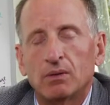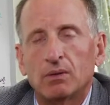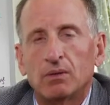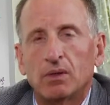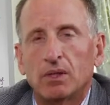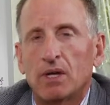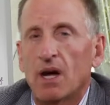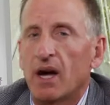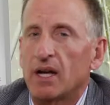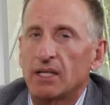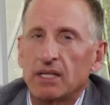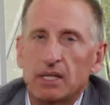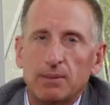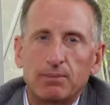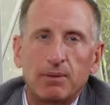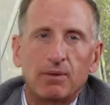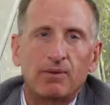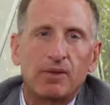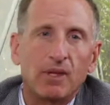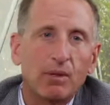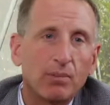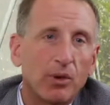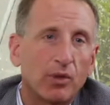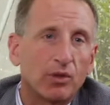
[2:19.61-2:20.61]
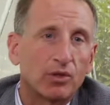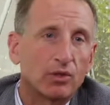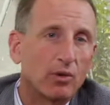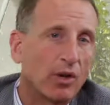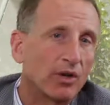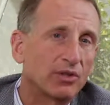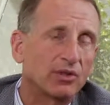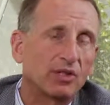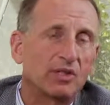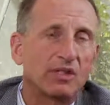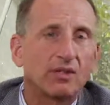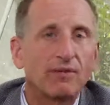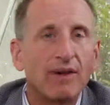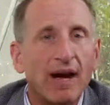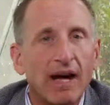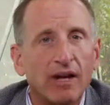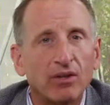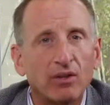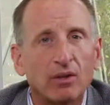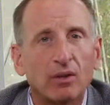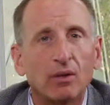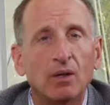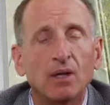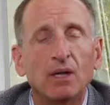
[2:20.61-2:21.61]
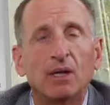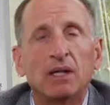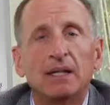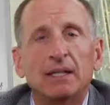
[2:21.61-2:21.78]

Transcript: the concept of the most trusted advisor,